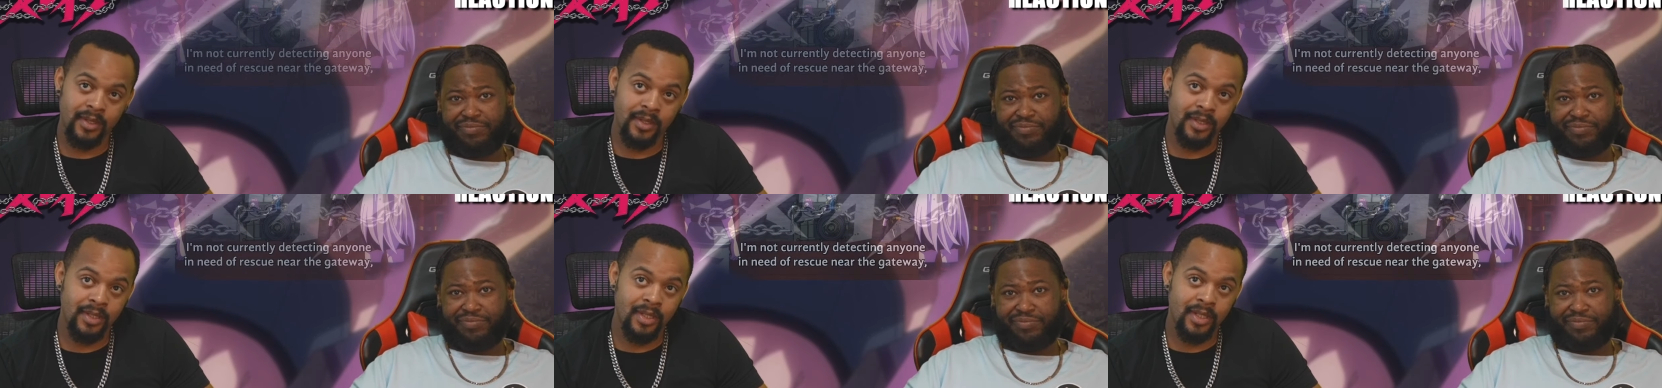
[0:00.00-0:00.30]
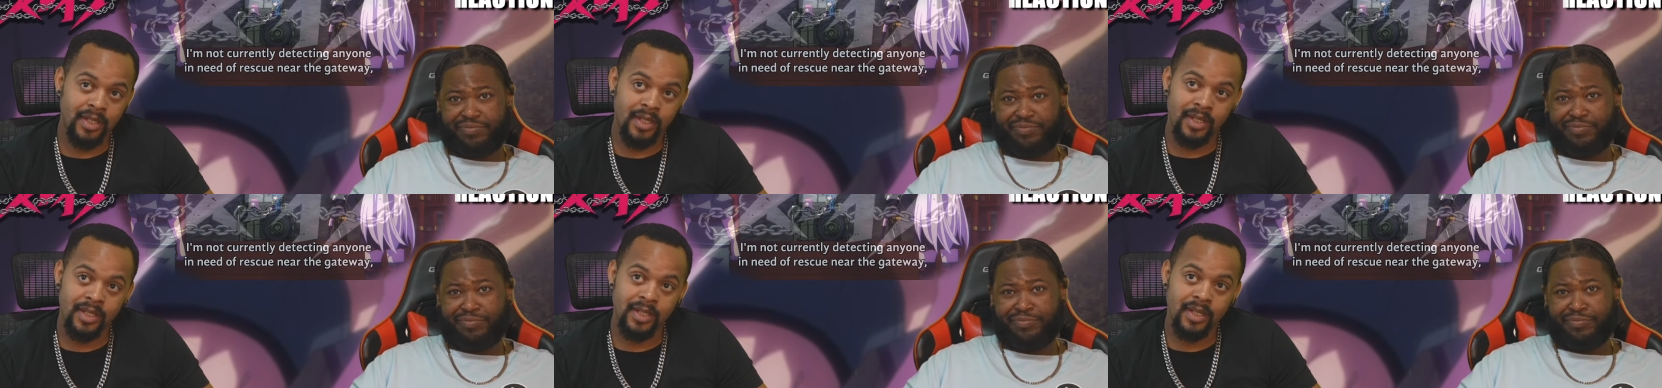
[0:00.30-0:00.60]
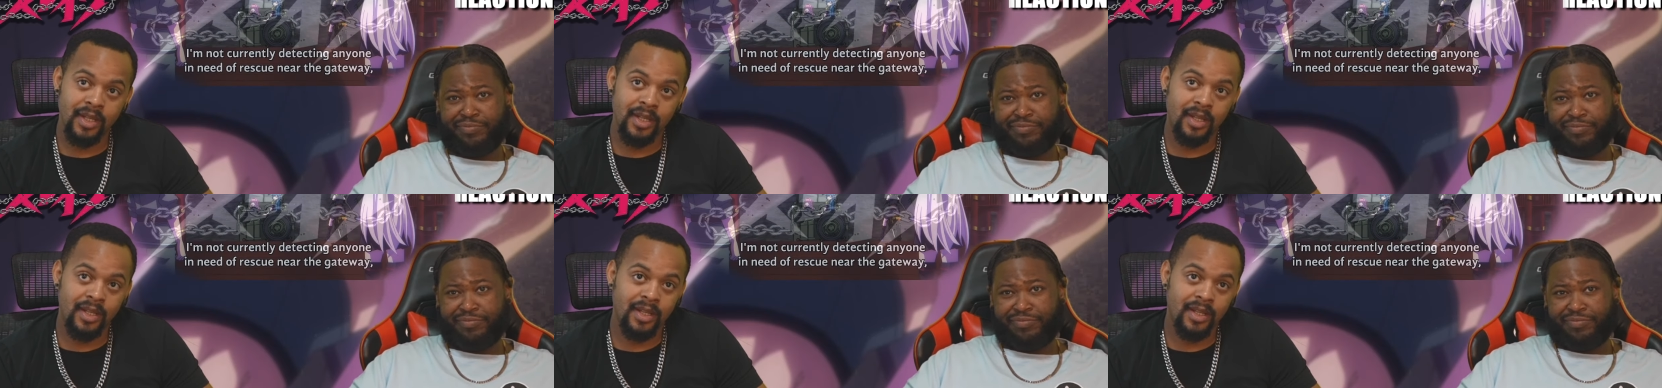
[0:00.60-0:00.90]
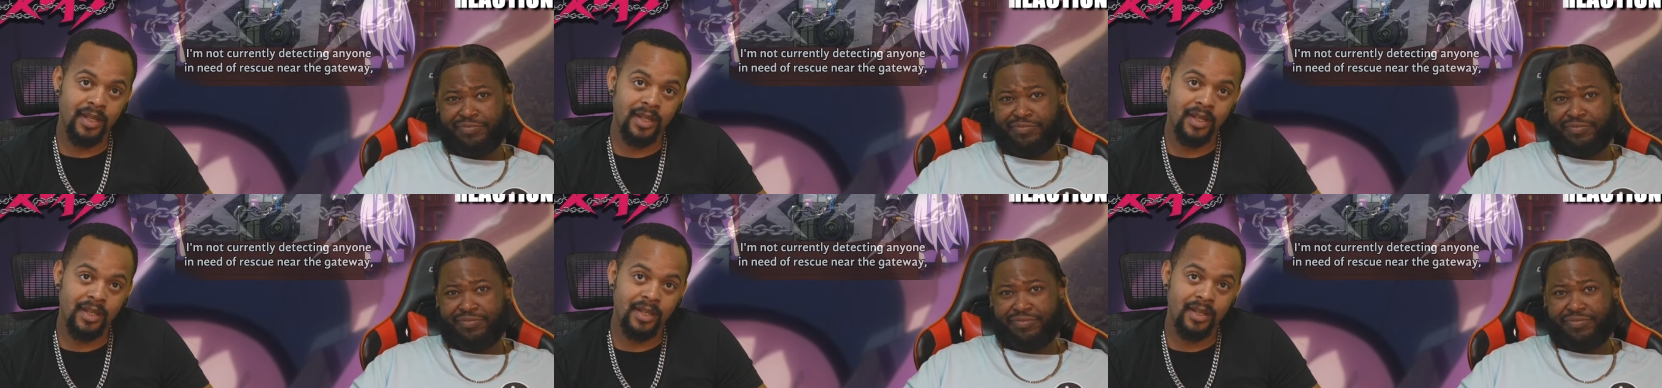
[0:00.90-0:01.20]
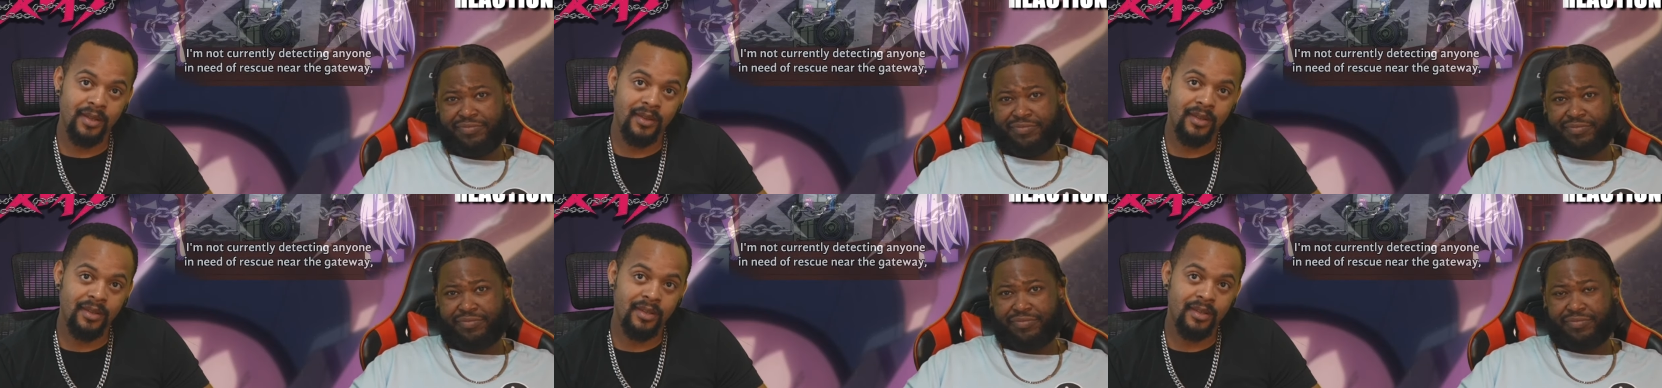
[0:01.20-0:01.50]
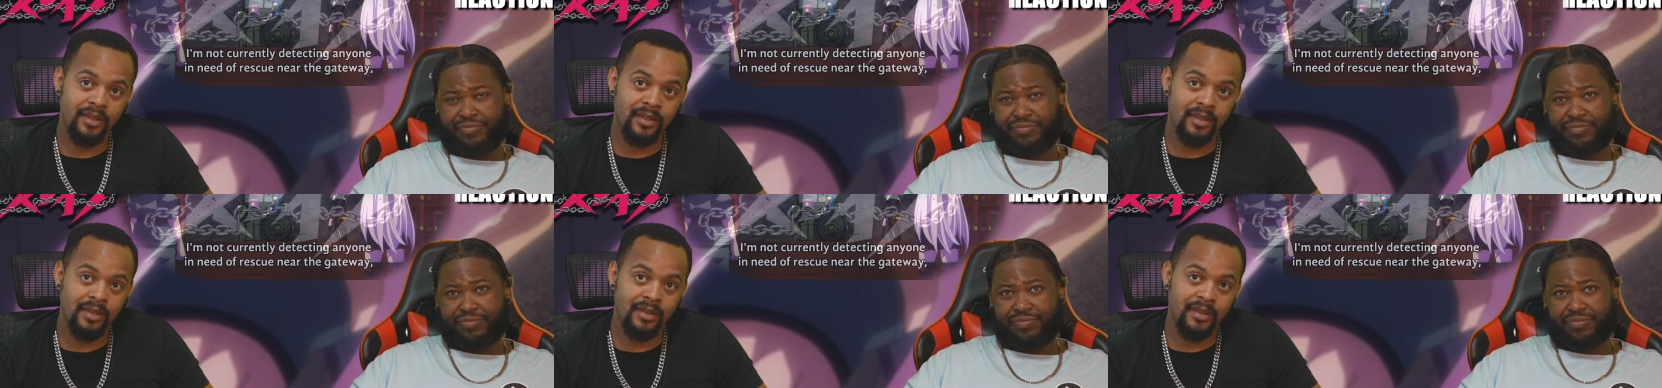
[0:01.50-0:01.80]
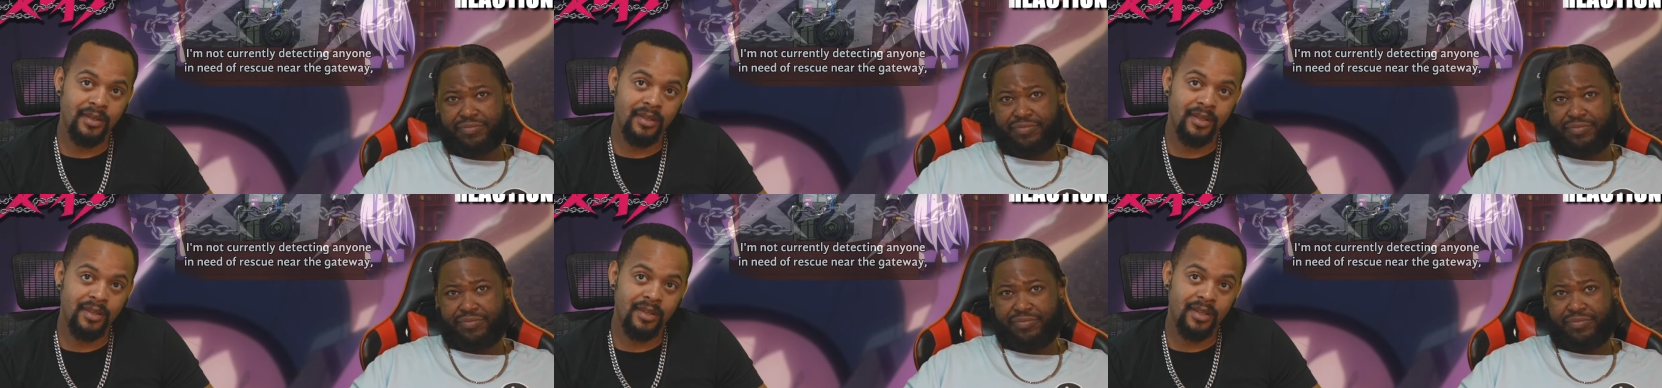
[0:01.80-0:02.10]

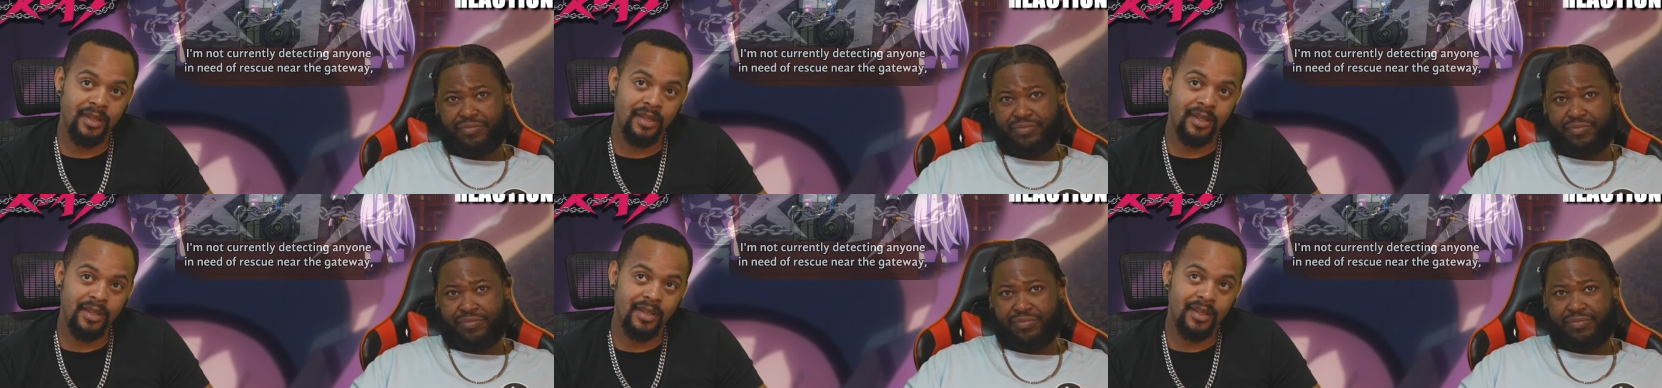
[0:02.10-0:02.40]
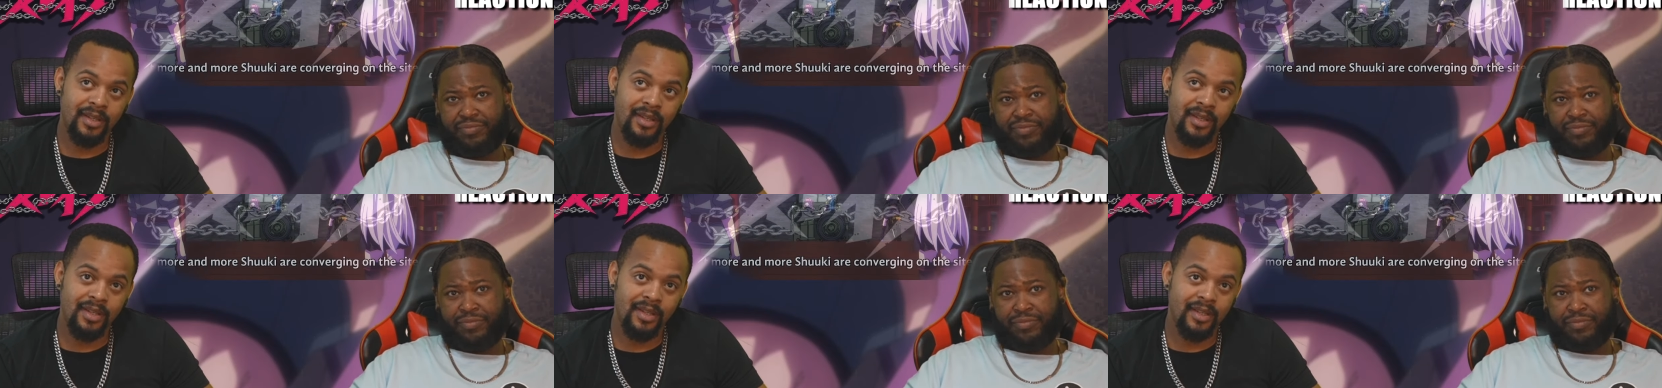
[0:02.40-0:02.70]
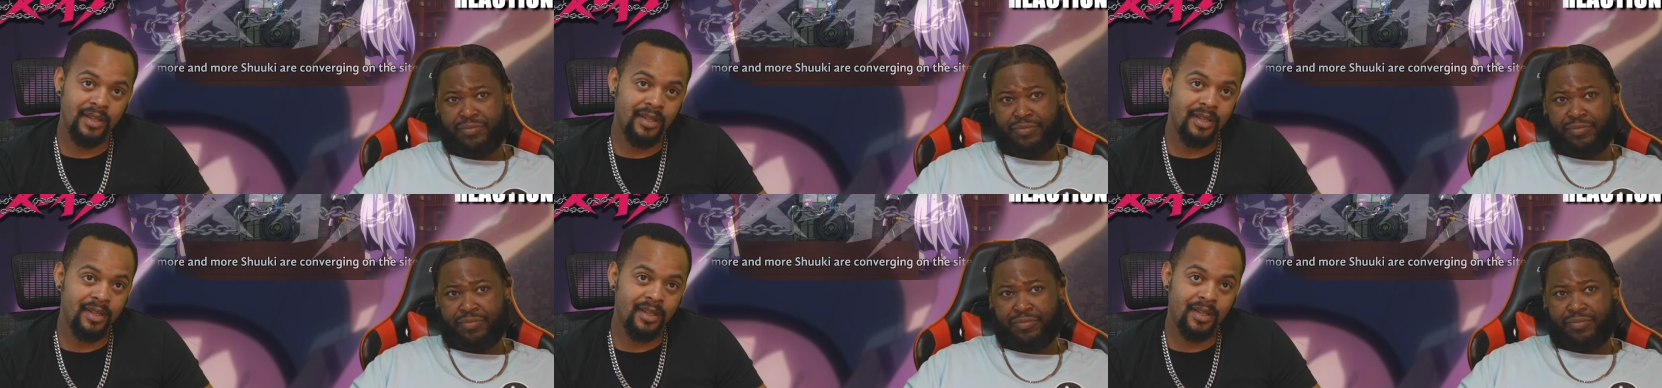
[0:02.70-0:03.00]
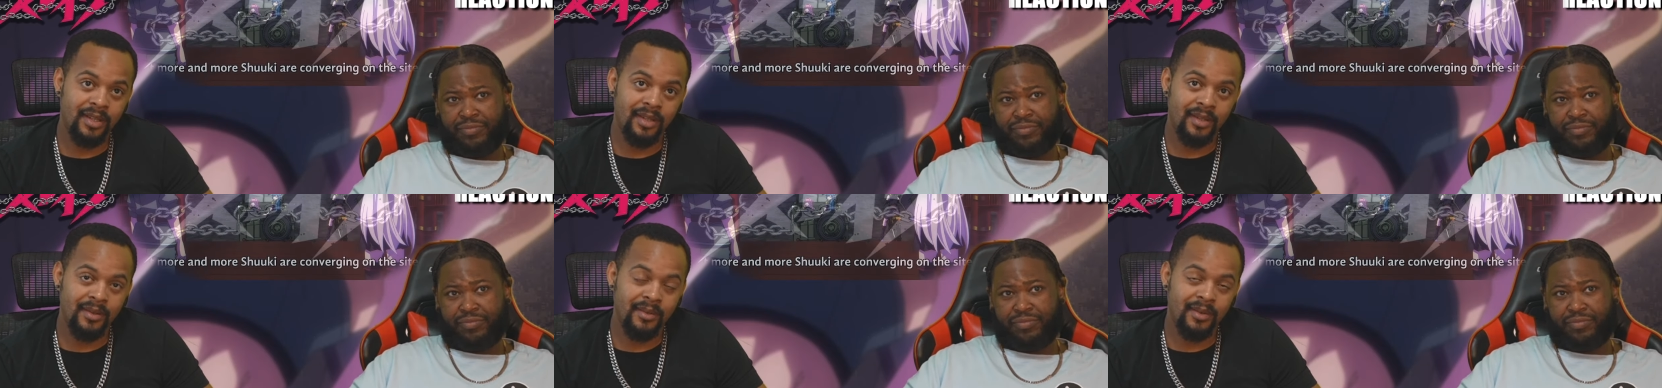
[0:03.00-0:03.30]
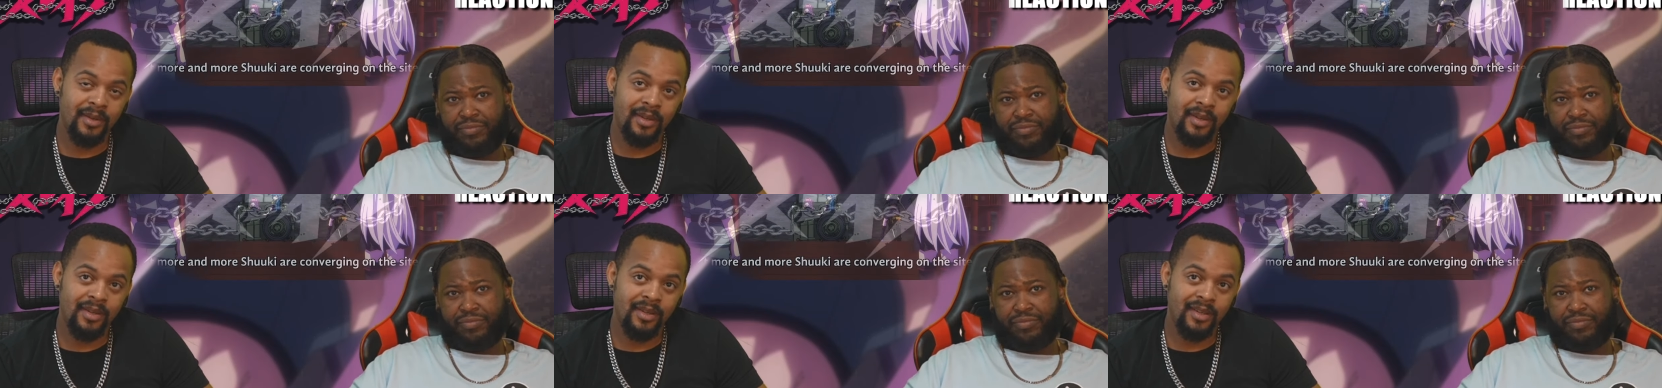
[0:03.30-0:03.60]
Nothing is said.